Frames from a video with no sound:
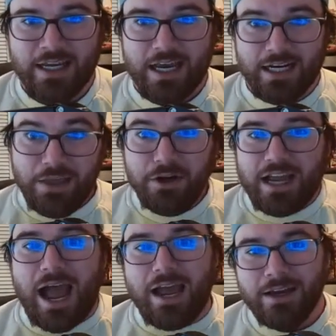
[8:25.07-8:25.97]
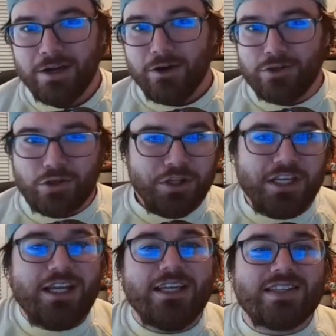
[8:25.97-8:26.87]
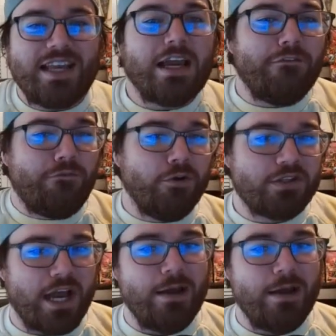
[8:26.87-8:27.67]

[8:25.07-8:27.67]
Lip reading: and another guy who's only getting his second full